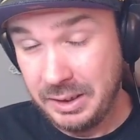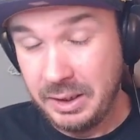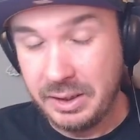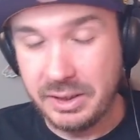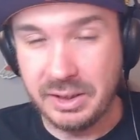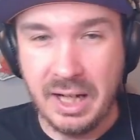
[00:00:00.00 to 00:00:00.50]

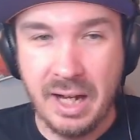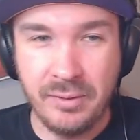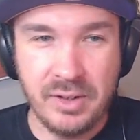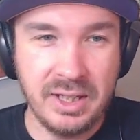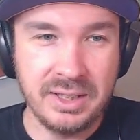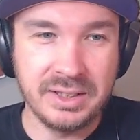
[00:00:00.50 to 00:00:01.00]
the
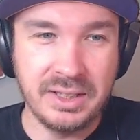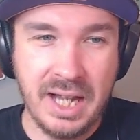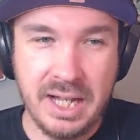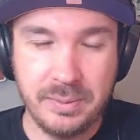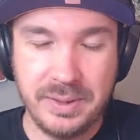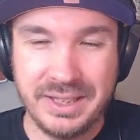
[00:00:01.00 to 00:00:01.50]
caveat is that it
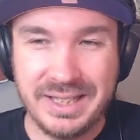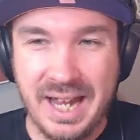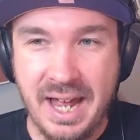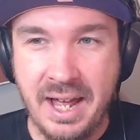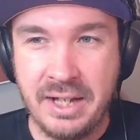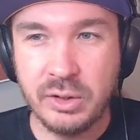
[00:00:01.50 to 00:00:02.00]
had to be an
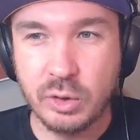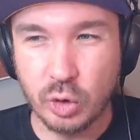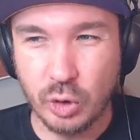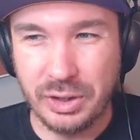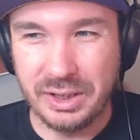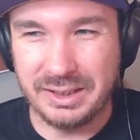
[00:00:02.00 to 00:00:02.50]

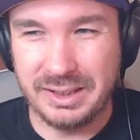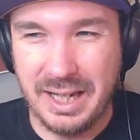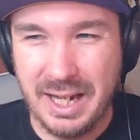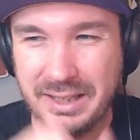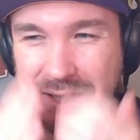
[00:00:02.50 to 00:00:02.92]
Android attacking.